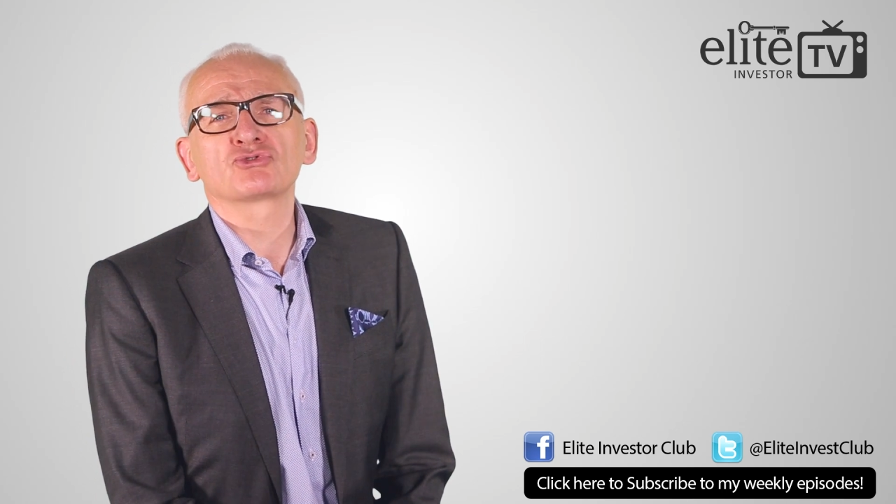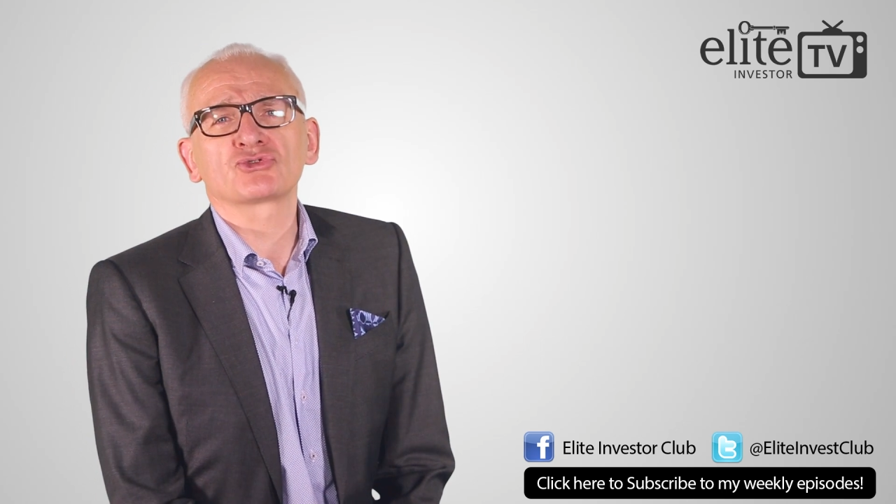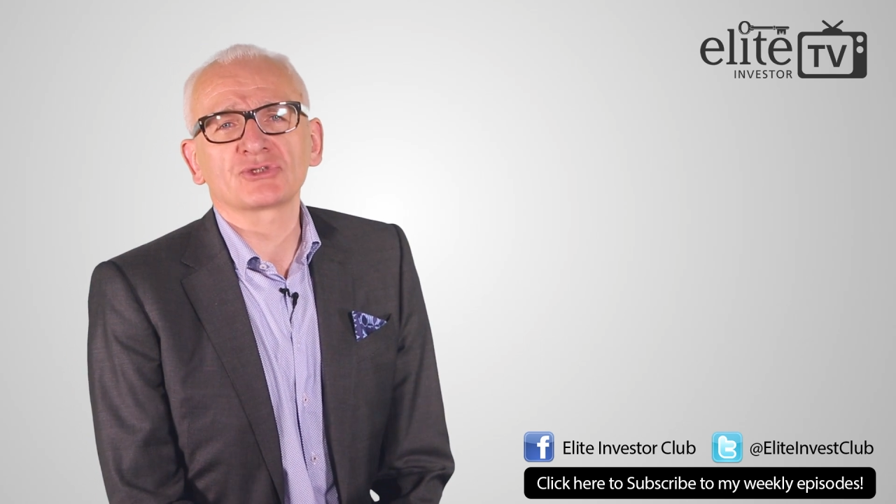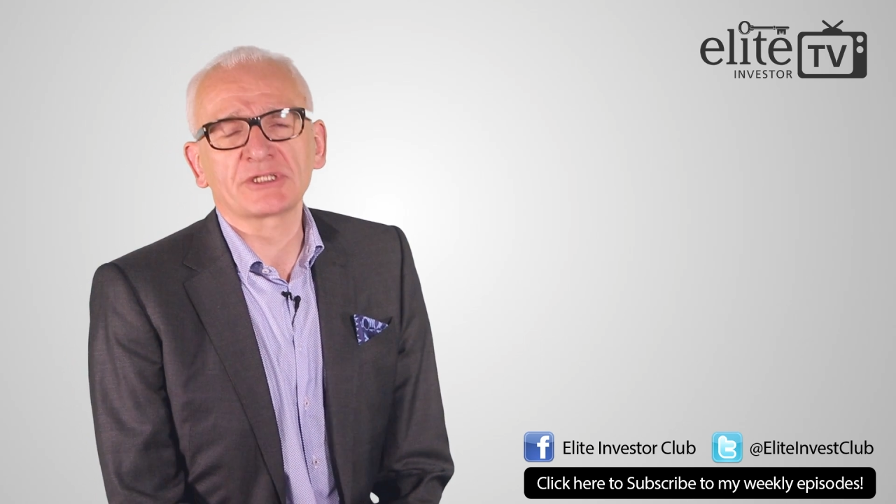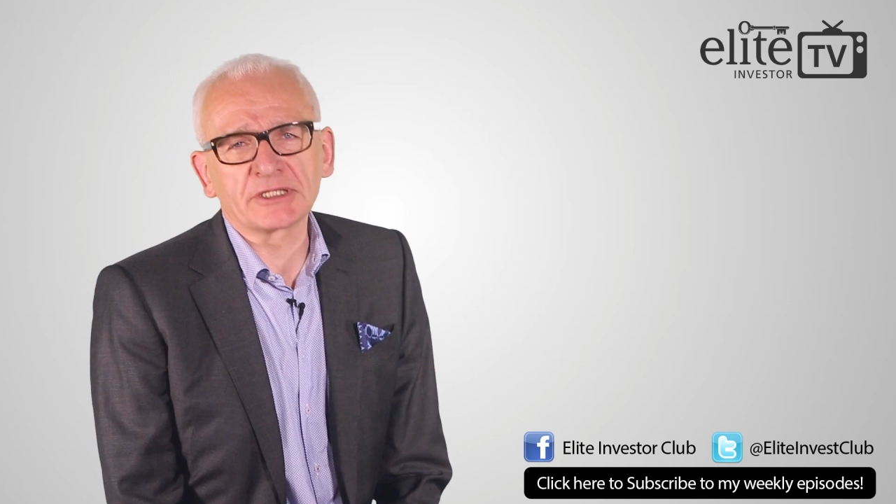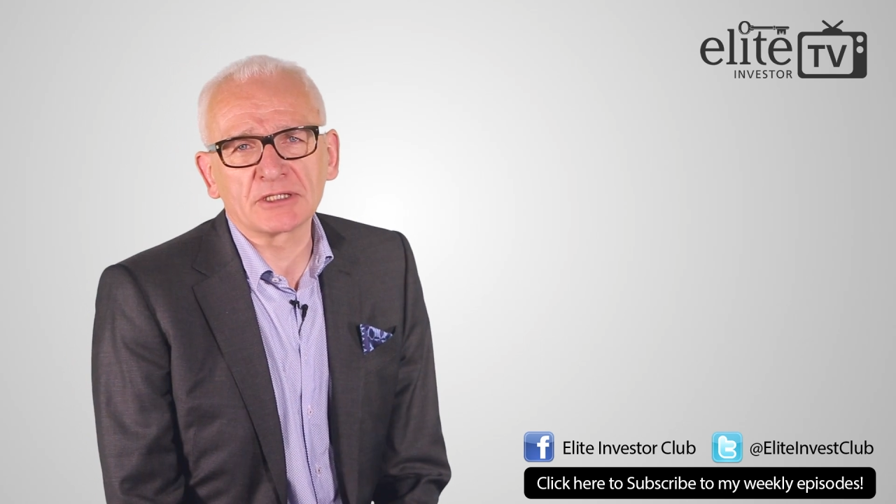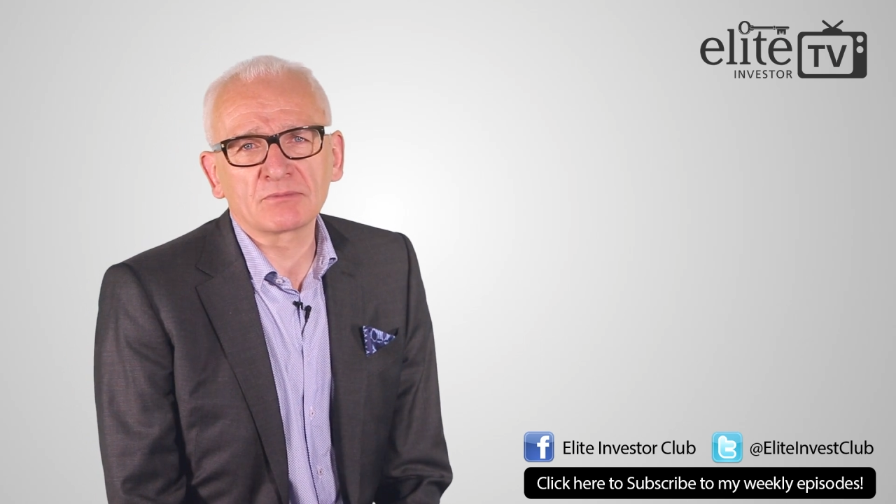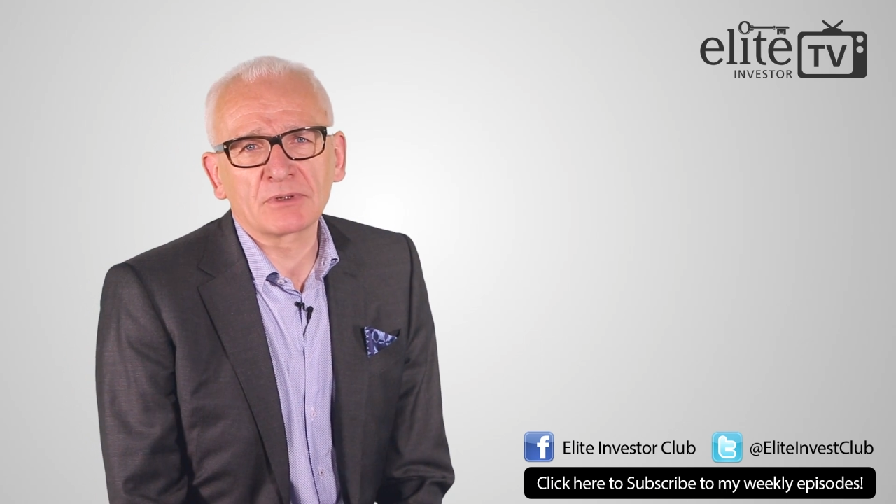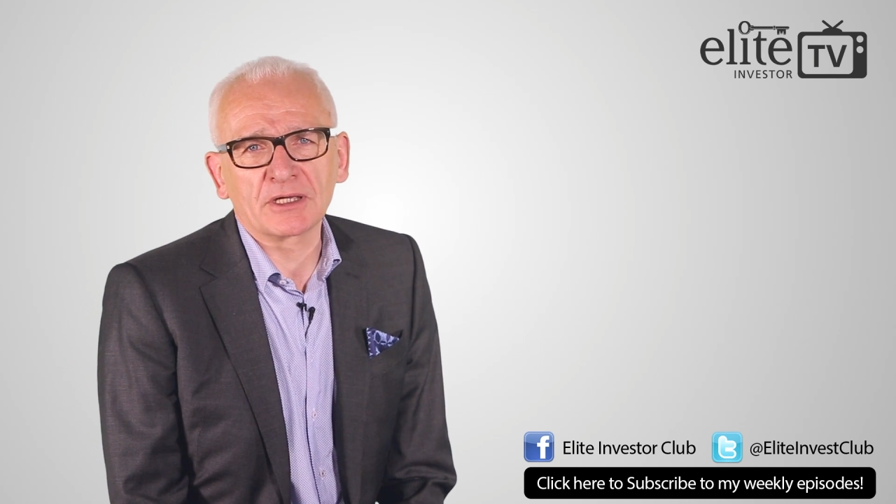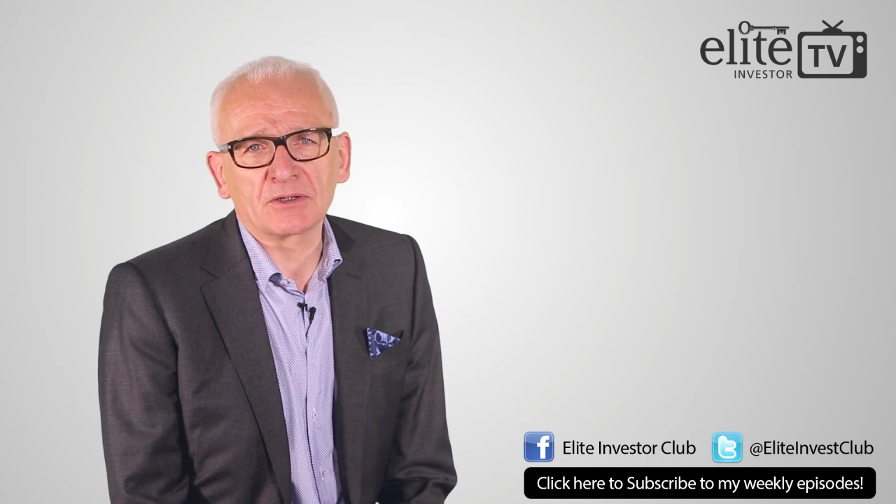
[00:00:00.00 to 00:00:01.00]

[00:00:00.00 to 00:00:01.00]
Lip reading: trillion.